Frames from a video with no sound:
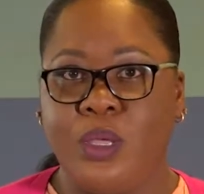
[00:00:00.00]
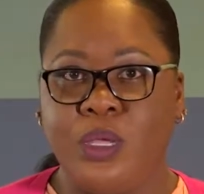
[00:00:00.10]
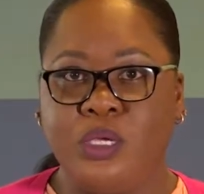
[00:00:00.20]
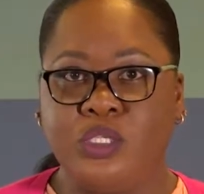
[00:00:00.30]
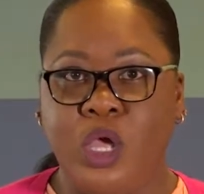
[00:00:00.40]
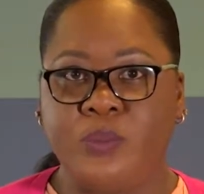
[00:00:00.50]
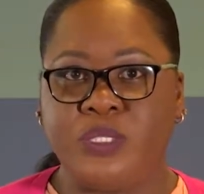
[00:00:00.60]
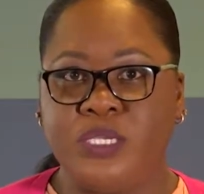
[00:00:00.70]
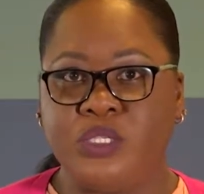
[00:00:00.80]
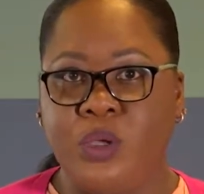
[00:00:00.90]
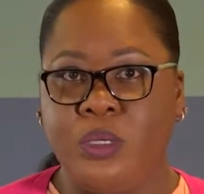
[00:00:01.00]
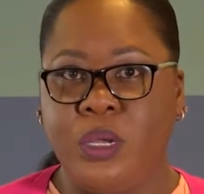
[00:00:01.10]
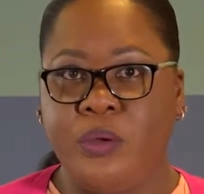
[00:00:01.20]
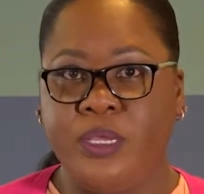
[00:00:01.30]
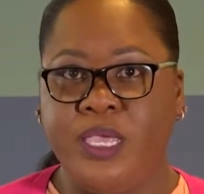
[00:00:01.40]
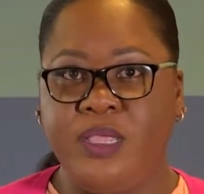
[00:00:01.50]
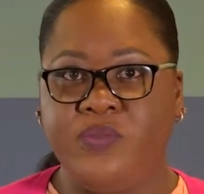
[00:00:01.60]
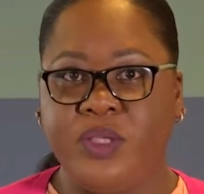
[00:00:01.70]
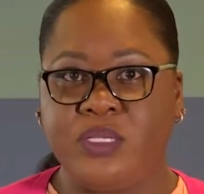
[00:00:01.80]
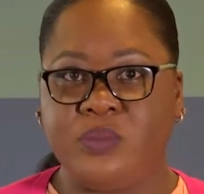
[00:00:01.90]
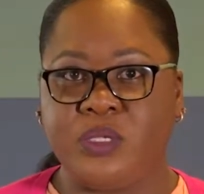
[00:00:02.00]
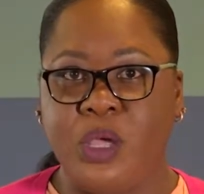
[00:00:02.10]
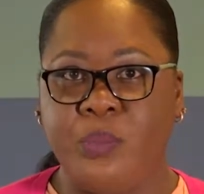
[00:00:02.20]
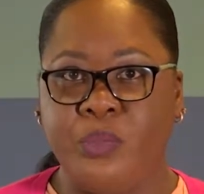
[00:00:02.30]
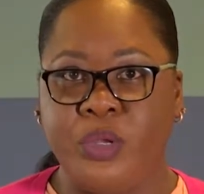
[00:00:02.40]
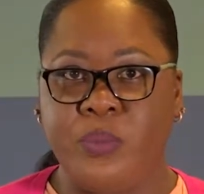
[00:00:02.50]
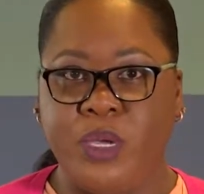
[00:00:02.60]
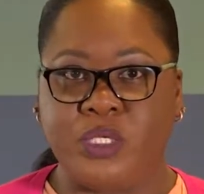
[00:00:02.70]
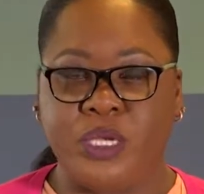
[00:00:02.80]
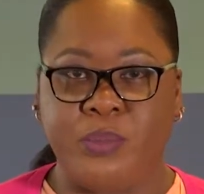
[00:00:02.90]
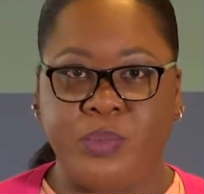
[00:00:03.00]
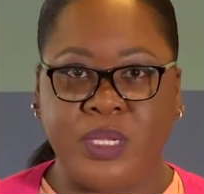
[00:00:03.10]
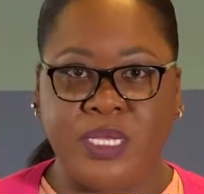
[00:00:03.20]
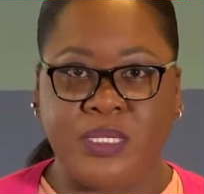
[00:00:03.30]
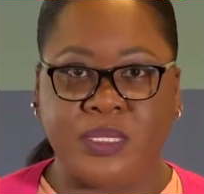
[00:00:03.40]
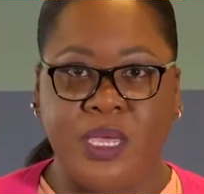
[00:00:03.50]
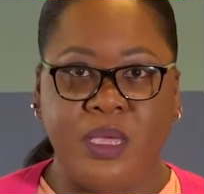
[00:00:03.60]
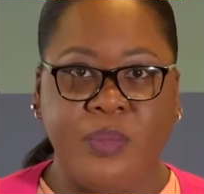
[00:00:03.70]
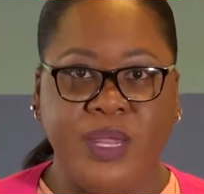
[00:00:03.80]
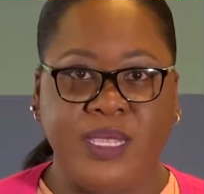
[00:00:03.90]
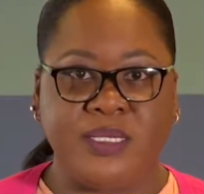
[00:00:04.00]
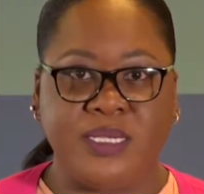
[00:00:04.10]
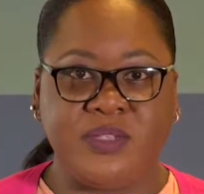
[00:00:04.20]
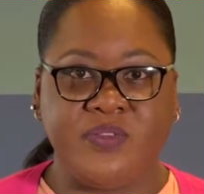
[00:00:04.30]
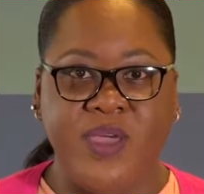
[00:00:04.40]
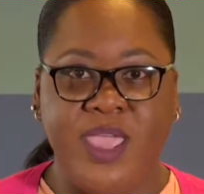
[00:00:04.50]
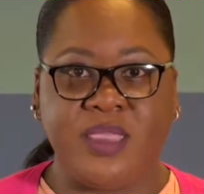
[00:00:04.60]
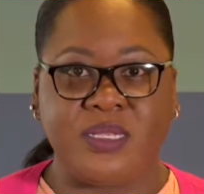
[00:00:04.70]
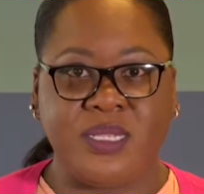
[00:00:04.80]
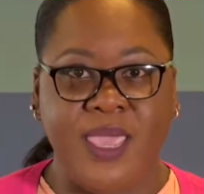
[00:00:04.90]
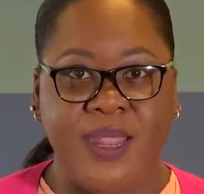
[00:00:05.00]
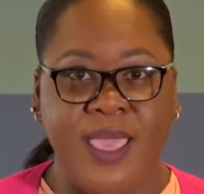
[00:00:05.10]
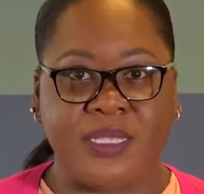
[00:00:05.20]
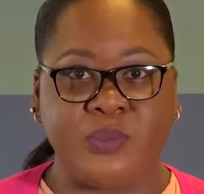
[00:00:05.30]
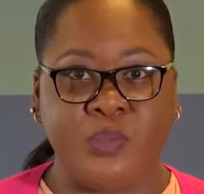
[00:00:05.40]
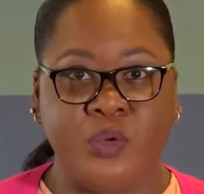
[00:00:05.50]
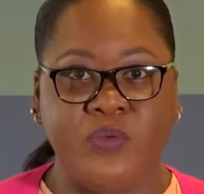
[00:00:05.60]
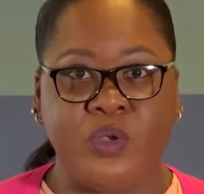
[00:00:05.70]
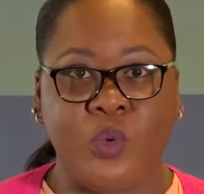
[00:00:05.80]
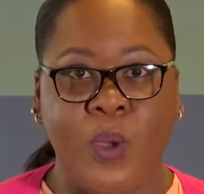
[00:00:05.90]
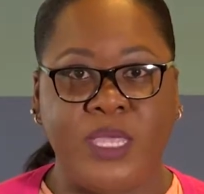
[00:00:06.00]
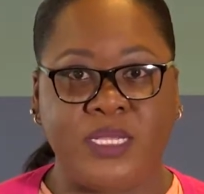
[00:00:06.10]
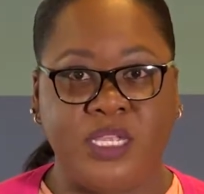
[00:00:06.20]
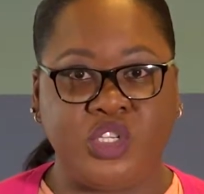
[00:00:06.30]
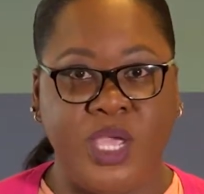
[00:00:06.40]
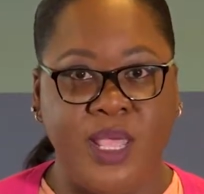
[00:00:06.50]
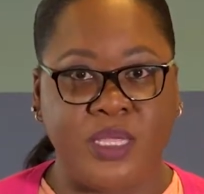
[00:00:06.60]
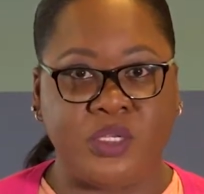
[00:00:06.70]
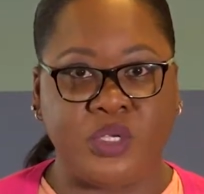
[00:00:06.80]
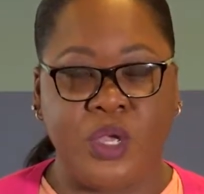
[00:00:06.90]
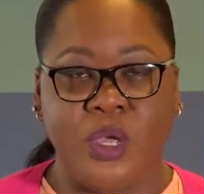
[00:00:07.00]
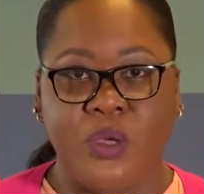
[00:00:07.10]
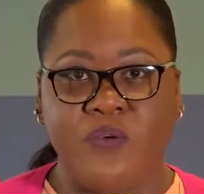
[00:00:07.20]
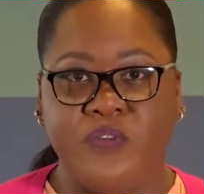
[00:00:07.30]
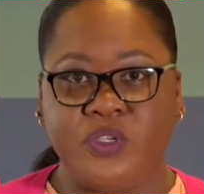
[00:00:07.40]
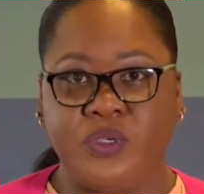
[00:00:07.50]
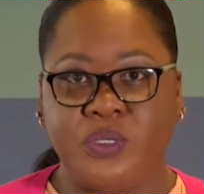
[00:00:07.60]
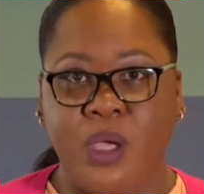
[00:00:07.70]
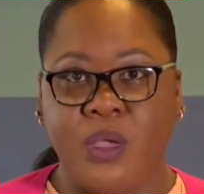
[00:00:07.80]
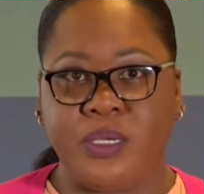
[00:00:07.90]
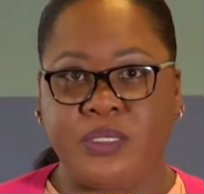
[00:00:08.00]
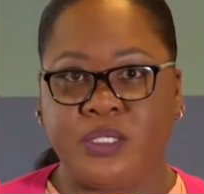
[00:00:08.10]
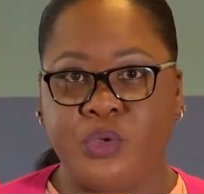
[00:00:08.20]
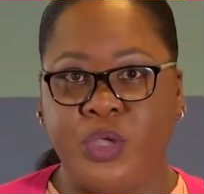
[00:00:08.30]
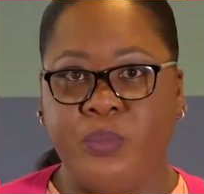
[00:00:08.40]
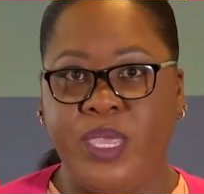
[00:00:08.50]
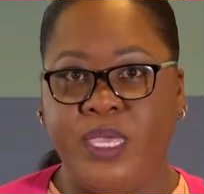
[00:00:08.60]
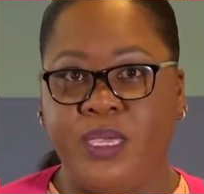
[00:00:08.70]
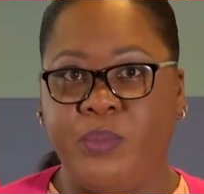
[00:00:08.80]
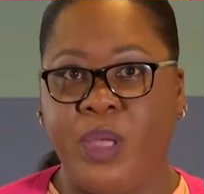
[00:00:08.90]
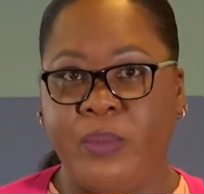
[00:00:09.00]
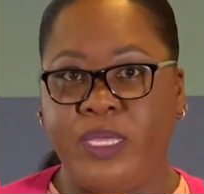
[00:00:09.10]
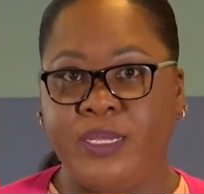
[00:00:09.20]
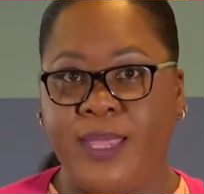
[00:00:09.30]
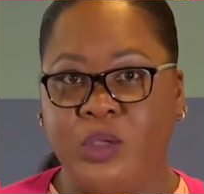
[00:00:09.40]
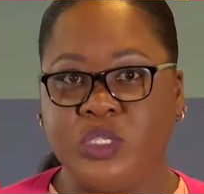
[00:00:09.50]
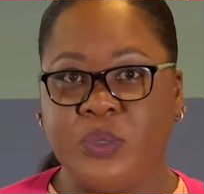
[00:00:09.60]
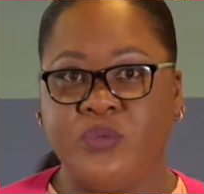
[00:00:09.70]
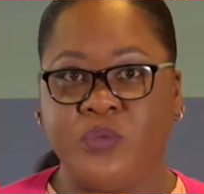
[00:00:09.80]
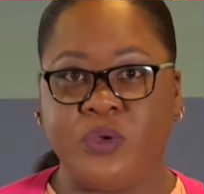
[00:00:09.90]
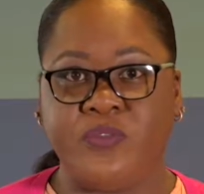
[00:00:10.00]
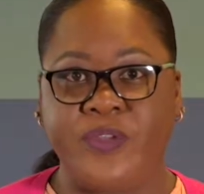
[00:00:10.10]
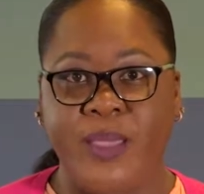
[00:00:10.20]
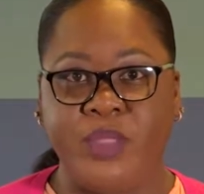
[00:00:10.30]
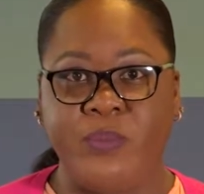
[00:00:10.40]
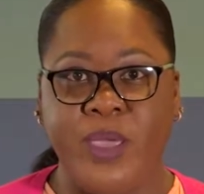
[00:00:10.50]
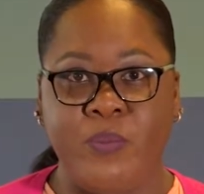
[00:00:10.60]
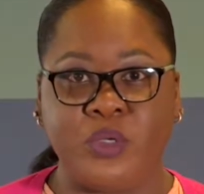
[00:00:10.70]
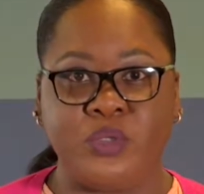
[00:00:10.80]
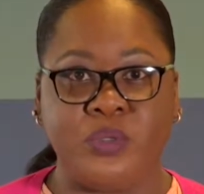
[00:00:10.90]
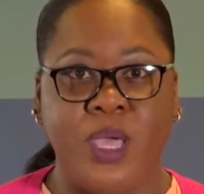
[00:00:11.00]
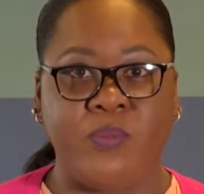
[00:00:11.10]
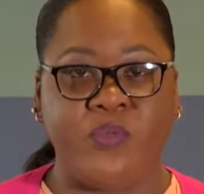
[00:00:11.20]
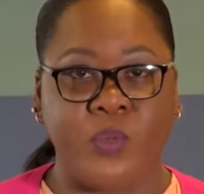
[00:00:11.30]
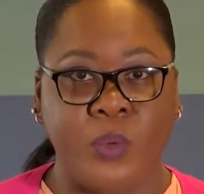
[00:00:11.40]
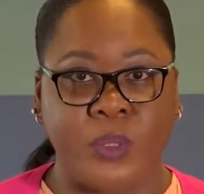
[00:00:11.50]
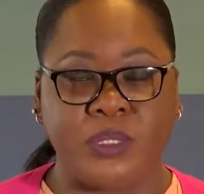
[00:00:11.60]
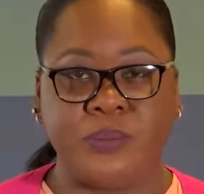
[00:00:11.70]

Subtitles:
Autopsies on hurricane victims are pretty much complete, but identifying the dead has proven quite a challenge. Officials are considering making a public announcement for family members to come forward.